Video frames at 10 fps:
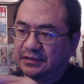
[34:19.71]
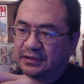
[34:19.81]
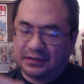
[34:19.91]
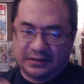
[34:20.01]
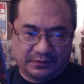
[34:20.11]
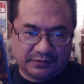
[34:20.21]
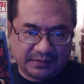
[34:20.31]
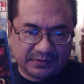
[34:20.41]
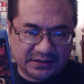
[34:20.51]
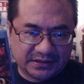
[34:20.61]
The other
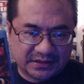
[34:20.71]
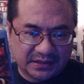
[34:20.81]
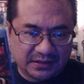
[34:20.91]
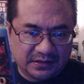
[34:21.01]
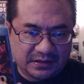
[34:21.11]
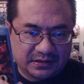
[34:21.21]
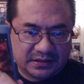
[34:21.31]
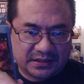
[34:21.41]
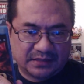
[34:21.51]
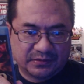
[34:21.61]
gripe is
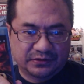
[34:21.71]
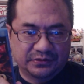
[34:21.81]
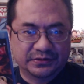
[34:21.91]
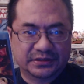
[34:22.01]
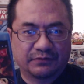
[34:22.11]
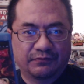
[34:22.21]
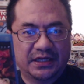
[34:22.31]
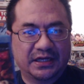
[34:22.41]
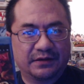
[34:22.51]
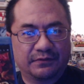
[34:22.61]
Tom Cruise.
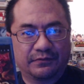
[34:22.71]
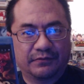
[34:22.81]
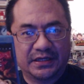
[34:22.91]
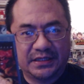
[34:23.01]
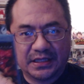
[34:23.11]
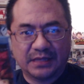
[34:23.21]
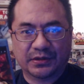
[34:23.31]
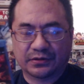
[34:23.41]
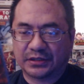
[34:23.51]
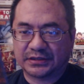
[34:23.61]
When he
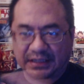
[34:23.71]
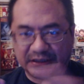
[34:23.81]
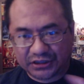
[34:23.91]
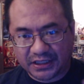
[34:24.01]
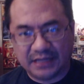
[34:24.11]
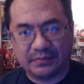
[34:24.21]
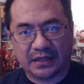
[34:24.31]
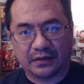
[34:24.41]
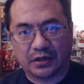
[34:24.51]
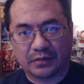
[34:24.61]
came across that
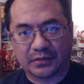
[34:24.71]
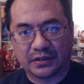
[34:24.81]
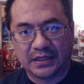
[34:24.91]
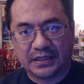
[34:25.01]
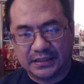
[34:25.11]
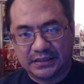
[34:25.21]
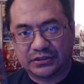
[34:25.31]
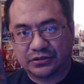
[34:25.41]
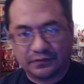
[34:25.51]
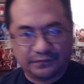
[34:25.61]
chainmail armor,
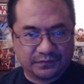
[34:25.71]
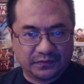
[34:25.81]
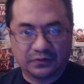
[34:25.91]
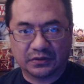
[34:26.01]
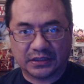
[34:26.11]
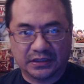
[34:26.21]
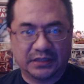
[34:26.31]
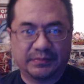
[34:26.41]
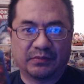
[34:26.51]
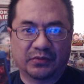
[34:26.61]
he should have looked a
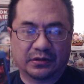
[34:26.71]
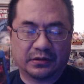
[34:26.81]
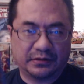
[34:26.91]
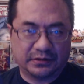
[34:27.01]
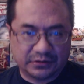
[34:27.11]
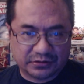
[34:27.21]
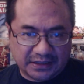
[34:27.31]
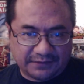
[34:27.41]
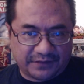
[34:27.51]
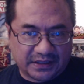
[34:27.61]
little bit more harder to
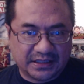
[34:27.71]
try to